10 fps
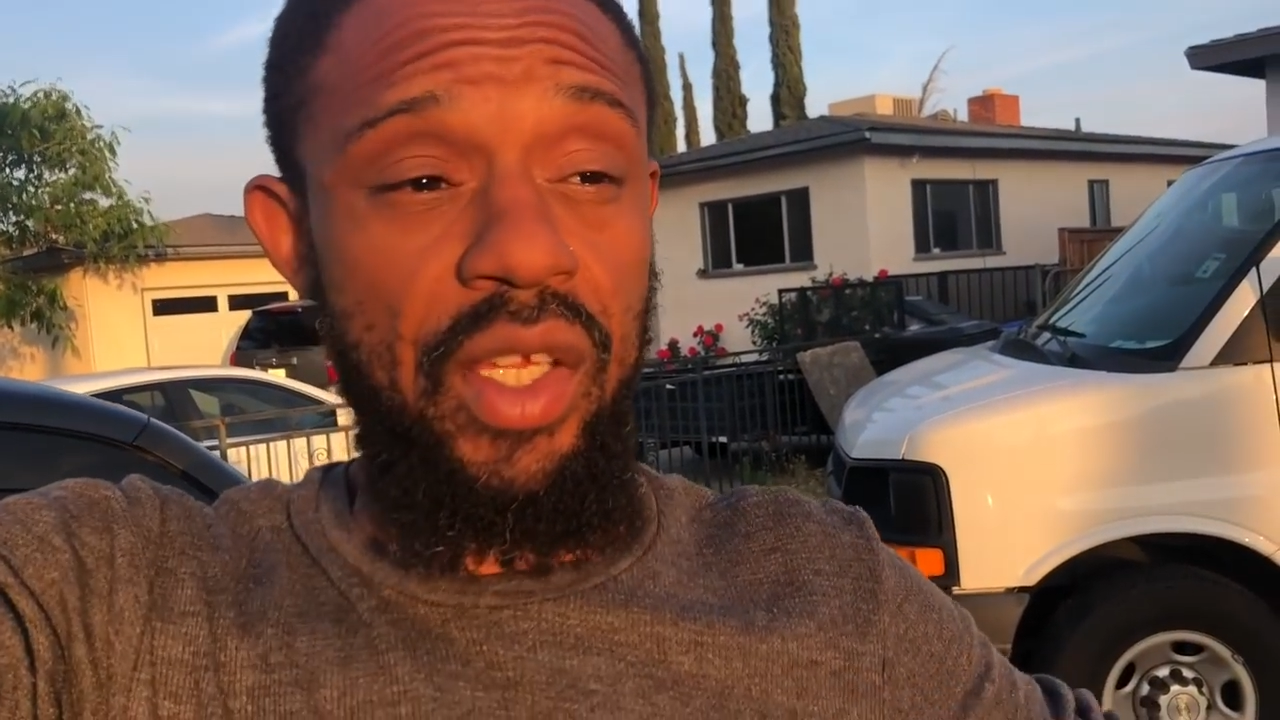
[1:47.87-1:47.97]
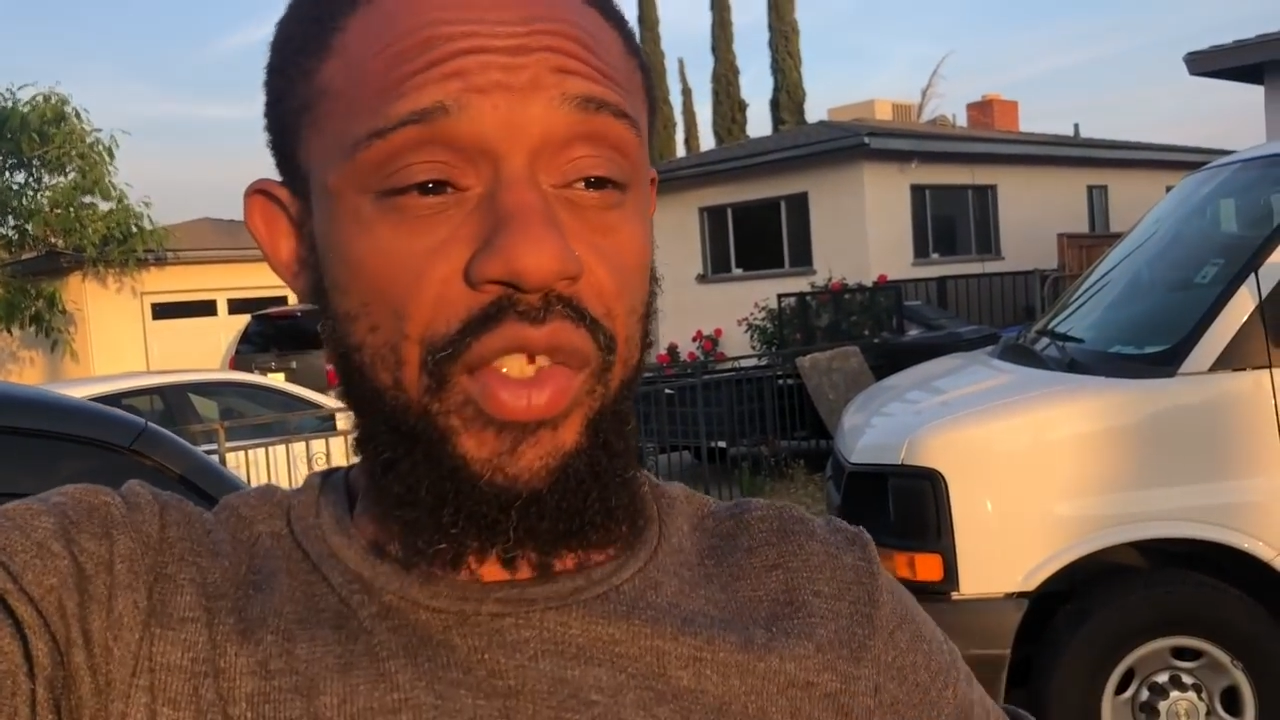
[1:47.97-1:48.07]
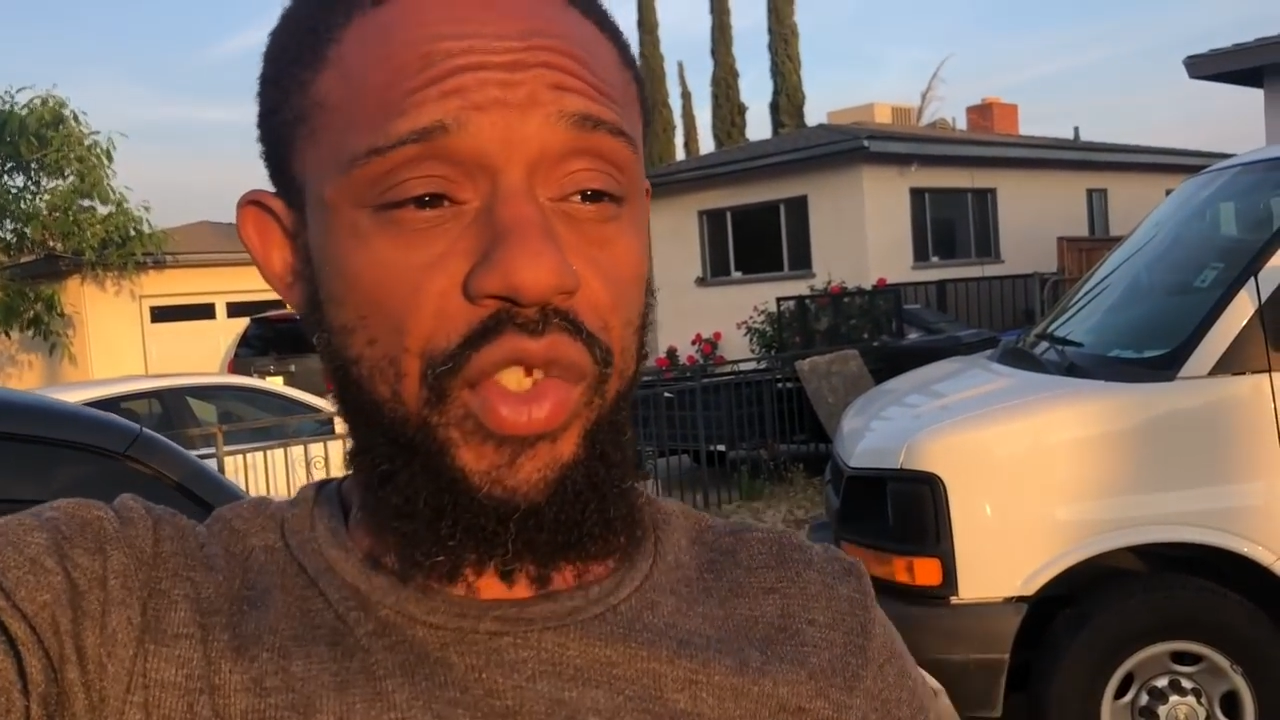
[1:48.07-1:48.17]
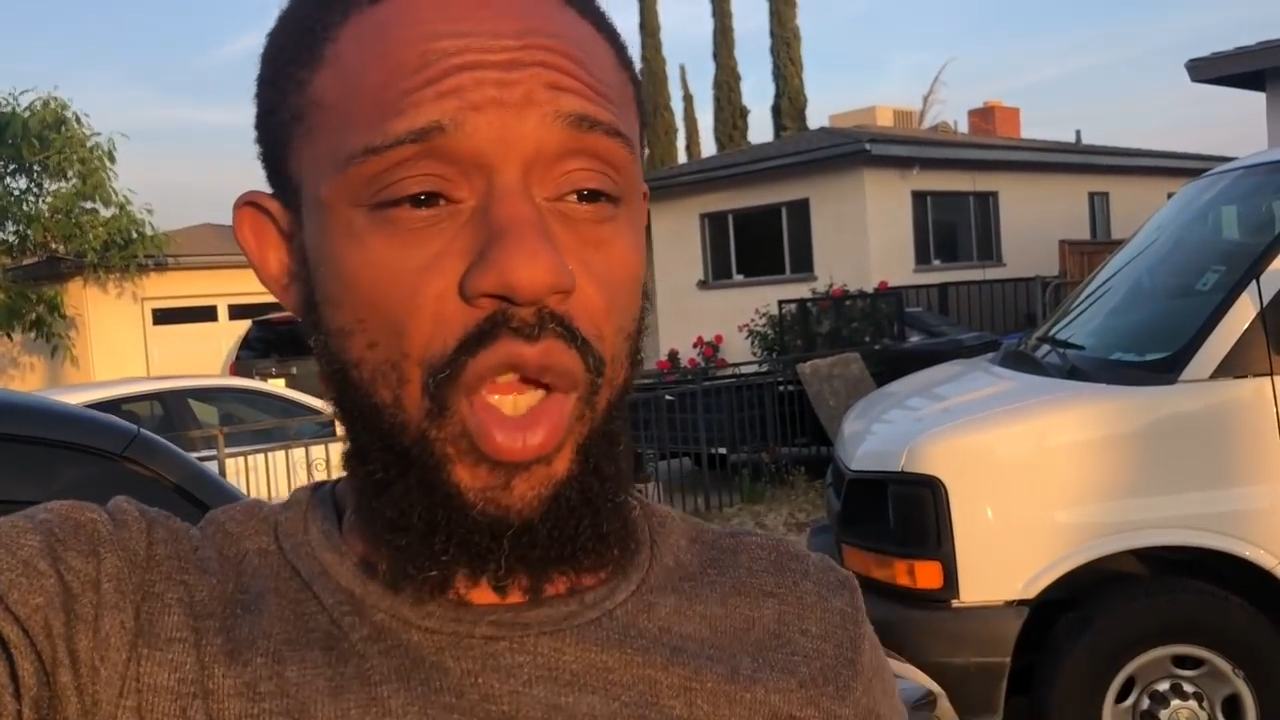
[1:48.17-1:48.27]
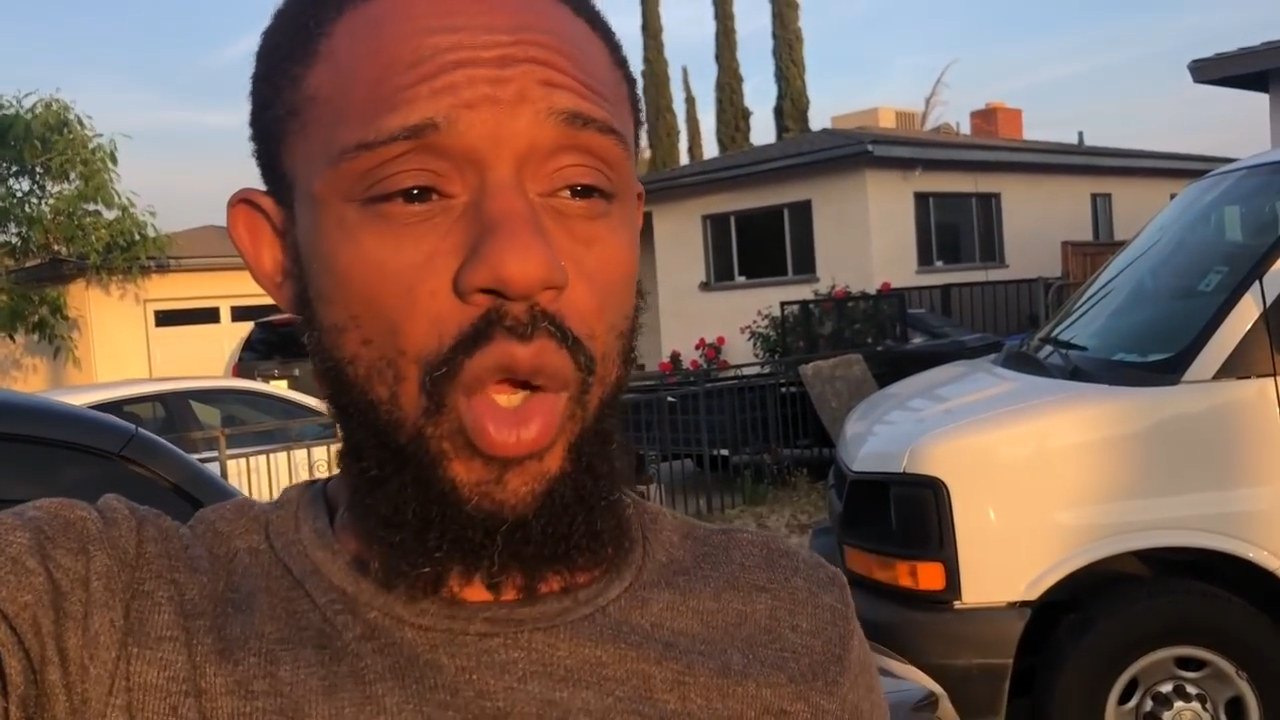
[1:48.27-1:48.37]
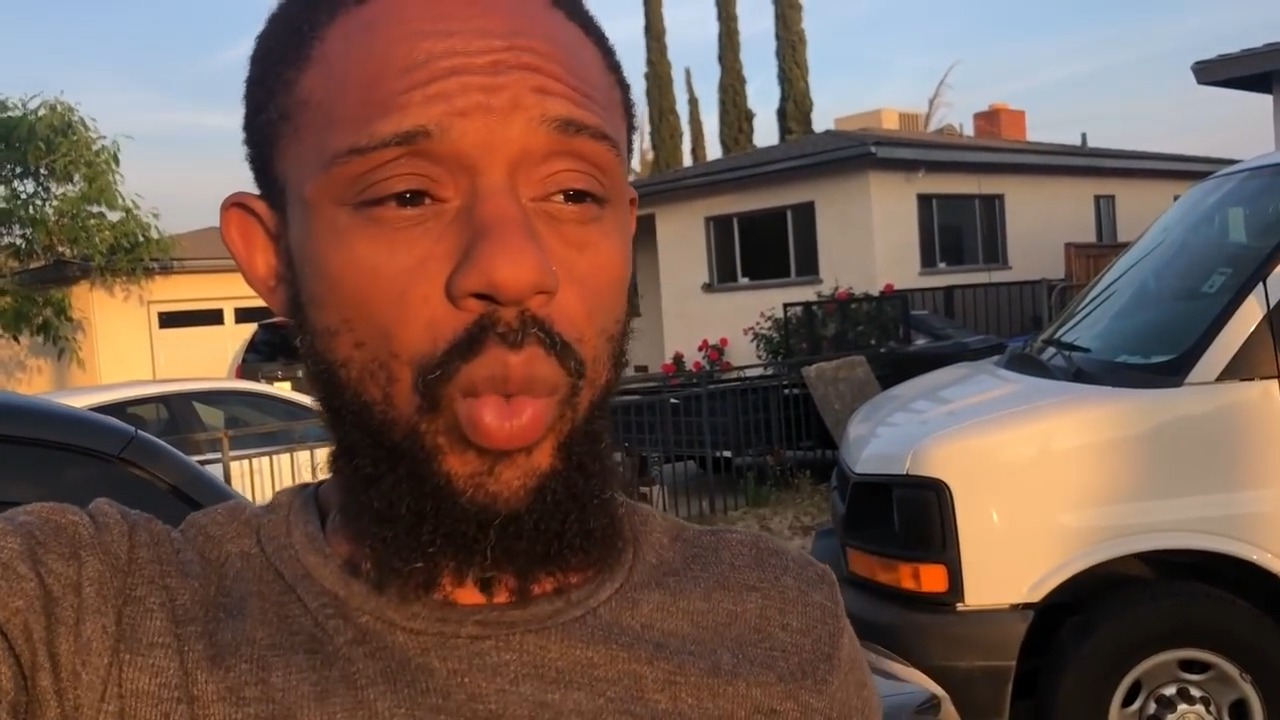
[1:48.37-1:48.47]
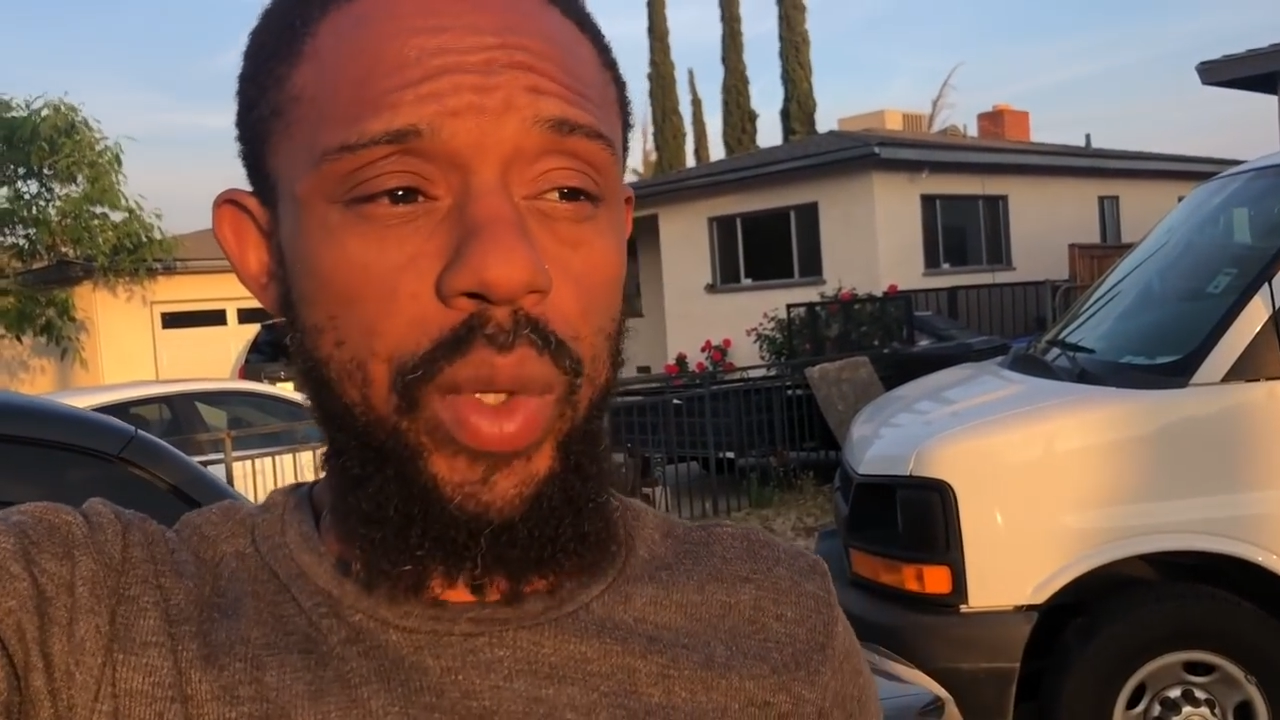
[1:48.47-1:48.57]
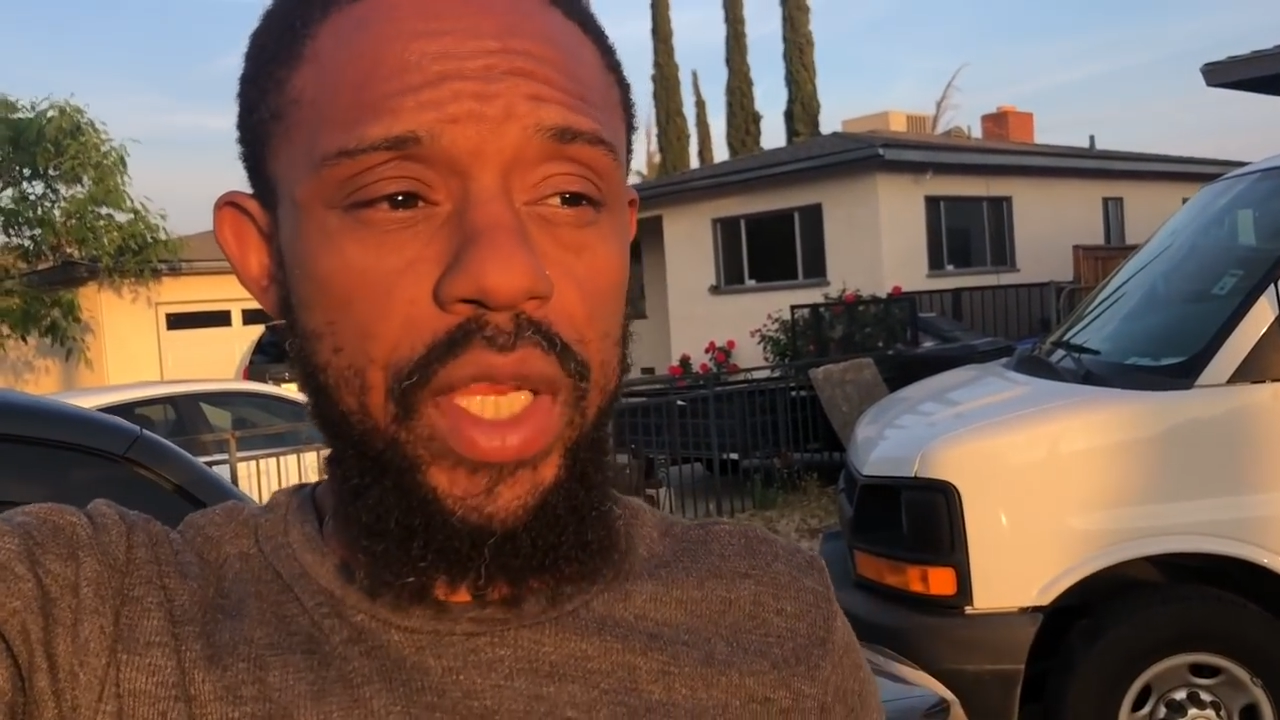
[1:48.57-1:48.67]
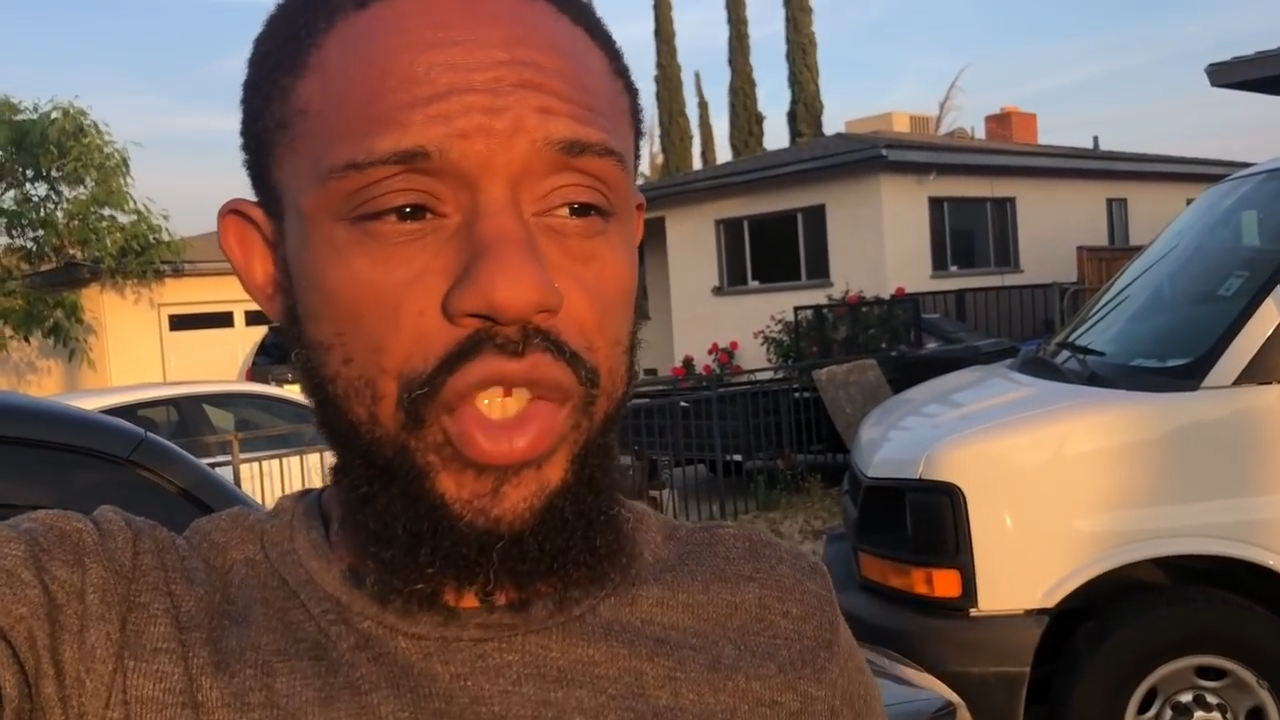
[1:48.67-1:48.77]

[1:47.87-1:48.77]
So we